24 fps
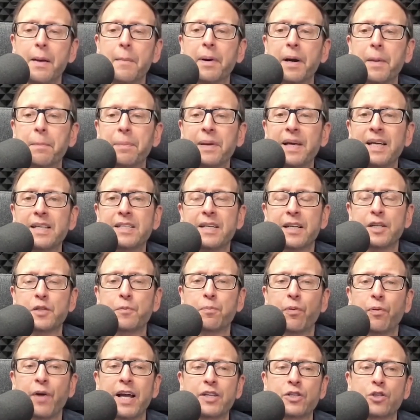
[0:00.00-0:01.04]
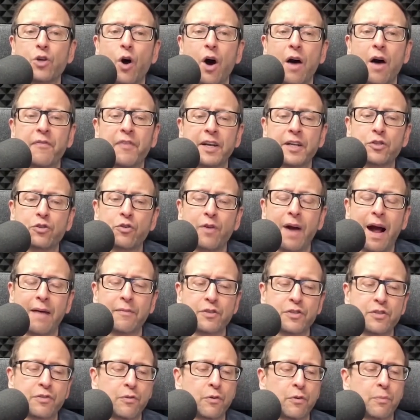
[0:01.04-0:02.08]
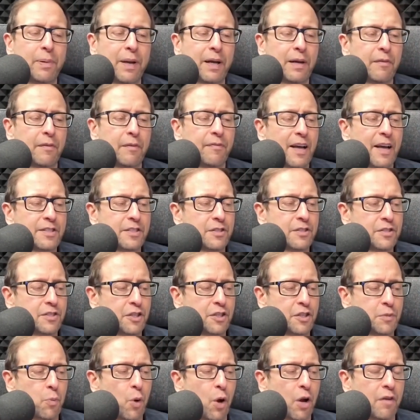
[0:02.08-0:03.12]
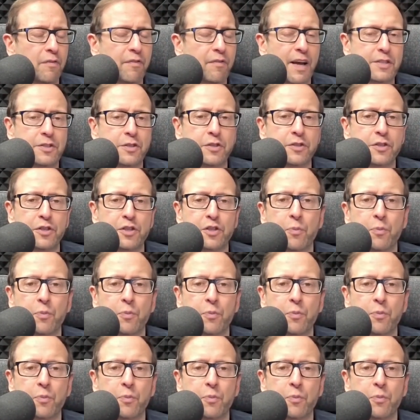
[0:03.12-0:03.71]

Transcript: But a piece of this breaks off, and it travels through bigger vessels to smaller vessels